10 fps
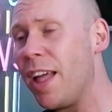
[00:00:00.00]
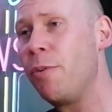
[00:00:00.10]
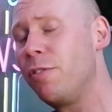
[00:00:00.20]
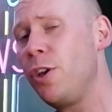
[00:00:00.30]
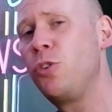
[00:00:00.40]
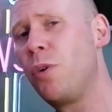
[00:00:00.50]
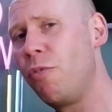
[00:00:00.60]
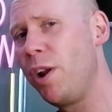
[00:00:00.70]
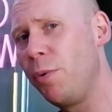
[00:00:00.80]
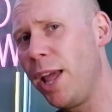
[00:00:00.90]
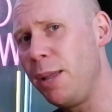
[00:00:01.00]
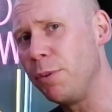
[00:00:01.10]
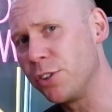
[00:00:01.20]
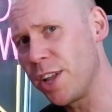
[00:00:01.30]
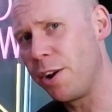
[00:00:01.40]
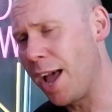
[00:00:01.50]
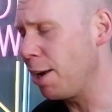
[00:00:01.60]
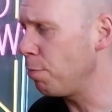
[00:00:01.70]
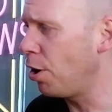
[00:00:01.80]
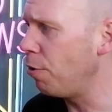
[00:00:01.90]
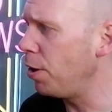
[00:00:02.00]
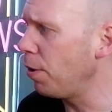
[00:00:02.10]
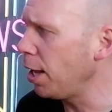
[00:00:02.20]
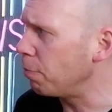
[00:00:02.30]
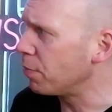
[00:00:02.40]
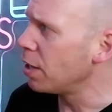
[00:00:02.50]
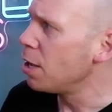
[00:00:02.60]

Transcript: They would have used my real name because they would have had my real name.